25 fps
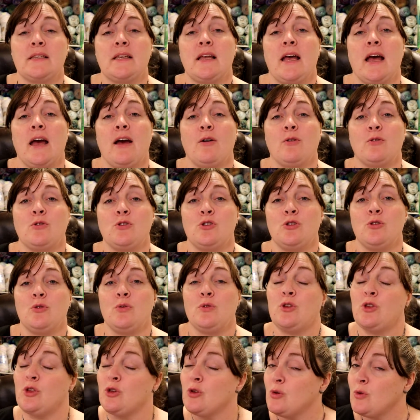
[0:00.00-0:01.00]
how to
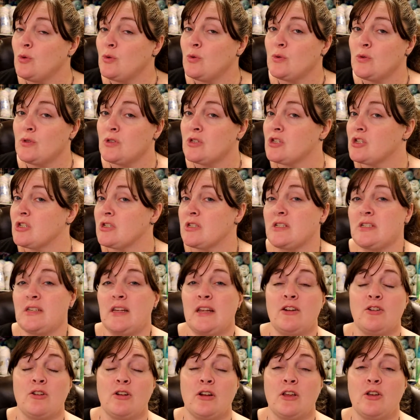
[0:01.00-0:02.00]
use just
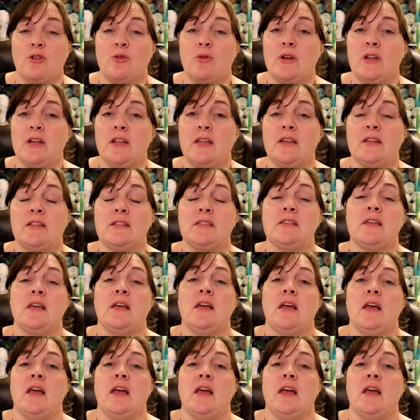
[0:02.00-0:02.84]
standard ingredients,